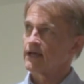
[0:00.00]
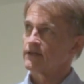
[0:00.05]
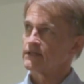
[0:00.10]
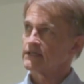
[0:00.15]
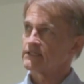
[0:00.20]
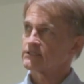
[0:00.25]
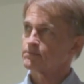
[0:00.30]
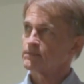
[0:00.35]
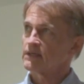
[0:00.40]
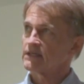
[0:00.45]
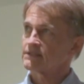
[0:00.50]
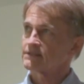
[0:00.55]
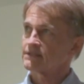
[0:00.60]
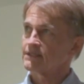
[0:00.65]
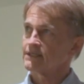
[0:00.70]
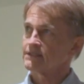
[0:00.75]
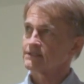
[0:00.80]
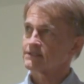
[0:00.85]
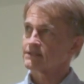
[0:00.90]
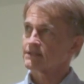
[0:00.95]
These
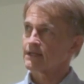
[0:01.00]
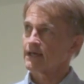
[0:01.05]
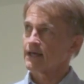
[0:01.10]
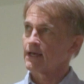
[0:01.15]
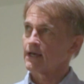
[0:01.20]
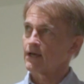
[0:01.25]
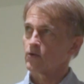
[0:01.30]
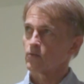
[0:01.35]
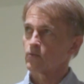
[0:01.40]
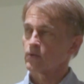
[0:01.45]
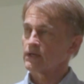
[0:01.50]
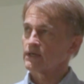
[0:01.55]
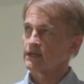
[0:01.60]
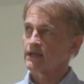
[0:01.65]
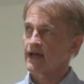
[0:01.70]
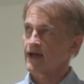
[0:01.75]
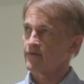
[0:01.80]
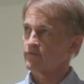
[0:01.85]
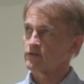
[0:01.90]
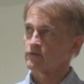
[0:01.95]
species,
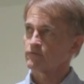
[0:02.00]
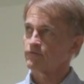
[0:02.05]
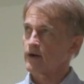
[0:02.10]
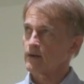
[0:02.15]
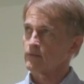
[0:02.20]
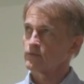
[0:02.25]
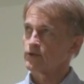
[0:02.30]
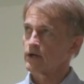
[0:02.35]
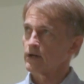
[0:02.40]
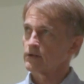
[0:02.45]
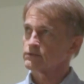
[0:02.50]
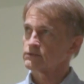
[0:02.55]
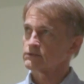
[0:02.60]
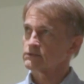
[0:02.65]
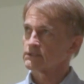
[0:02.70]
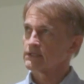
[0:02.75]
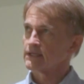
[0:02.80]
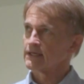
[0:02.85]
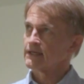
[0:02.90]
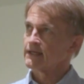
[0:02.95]
we haven't found
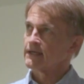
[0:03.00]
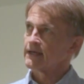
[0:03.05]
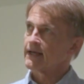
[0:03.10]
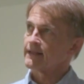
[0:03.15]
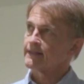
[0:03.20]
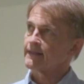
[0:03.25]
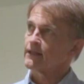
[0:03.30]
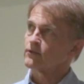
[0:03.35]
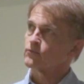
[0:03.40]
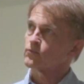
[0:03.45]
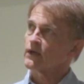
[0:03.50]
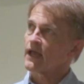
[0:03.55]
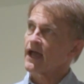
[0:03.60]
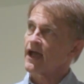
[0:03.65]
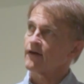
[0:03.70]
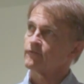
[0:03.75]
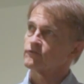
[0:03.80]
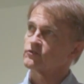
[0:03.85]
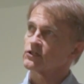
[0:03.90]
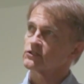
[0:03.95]
those. And then we
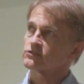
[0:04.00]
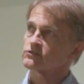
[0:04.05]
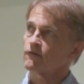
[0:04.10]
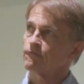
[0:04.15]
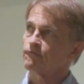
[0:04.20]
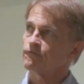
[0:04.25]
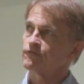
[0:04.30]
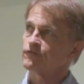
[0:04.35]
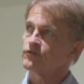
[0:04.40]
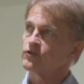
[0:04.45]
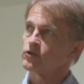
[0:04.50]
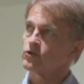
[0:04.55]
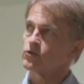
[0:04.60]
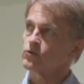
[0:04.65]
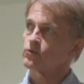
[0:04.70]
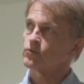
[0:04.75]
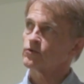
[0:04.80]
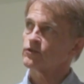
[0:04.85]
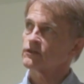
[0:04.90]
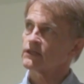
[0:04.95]
have just a
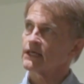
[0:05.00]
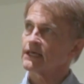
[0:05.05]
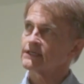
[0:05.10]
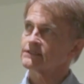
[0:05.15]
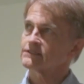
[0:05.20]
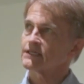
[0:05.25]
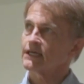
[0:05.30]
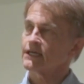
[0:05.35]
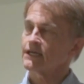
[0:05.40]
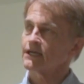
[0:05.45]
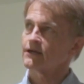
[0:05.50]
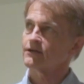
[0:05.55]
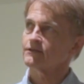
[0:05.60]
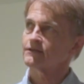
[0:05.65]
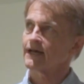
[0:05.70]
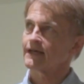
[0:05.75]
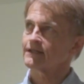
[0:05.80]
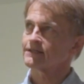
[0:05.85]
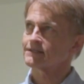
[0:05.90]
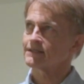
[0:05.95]
few things
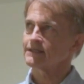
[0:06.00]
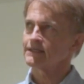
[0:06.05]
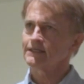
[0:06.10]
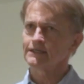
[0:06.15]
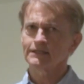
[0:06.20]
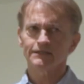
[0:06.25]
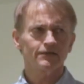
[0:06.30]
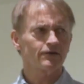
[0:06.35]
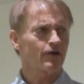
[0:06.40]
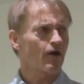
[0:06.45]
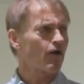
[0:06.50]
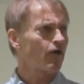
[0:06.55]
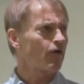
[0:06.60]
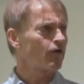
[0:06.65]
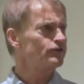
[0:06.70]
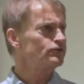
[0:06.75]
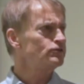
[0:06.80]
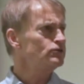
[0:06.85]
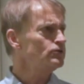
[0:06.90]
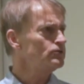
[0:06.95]
here that either
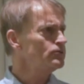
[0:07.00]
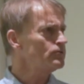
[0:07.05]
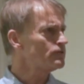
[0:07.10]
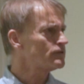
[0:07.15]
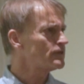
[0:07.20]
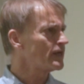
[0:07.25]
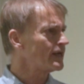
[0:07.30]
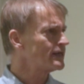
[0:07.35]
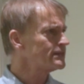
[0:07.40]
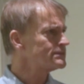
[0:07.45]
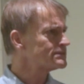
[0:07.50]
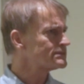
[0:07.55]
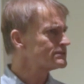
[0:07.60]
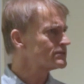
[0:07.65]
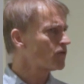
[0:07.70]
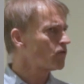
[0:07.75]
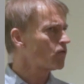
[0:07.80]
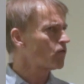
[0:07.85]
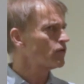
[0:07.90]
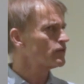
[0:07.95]
are new
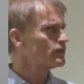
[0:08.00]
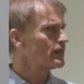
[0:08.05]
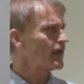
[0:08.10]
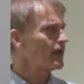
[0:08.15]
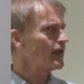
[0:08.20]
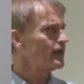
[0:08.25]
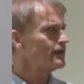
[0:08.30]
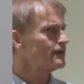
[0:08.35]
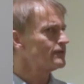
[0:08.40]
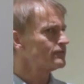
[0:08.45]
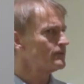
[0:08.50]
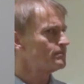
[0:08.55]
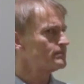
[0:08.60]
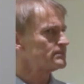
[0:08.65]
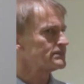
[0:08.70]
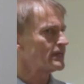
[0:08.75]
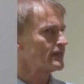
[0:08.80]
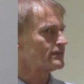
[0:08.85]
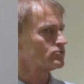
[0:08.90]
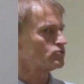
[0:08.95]
things or they
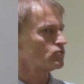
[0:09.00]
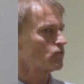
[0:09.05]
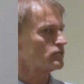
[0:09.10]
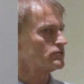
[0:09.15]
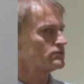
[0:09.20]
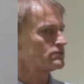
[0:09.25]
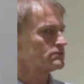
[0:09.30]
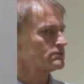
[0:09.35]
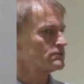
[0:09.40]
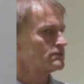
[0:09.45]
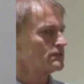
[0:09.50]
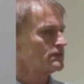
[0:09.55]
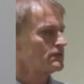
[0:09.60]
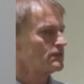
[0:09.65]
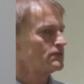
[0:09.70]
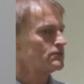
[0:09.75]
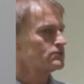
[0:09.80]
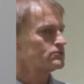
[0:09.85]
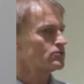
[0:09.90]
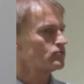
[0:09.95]
represent noise.
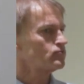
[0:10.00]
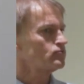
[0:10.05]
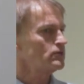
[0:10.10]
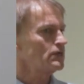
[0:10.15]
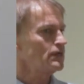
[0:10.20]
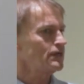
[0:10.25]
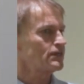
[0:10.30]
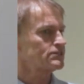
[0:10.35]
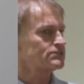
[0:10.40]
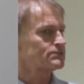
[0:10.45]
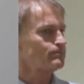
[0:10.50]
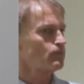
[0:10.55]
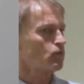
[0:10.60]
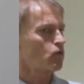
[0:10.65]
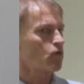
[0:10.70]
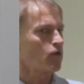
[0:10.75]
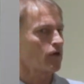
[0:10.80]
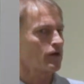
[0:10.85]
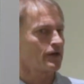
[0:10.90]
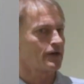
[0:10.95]
So really a
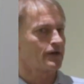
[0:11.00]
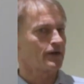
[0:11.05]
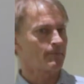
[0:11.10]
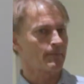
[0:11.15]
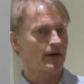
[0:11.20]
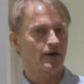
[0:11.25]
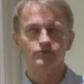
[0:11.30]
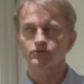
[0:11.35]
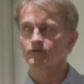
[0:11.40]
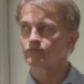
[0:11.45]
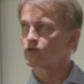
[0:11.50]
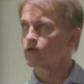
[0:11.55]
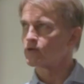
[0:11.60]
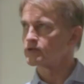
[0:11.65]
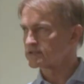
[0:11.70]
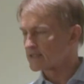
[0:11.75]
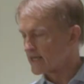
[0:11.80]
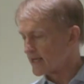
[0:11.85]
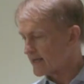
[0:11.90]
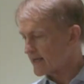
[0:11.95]
small amount of
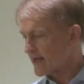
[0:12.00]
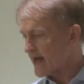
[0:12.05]
noise.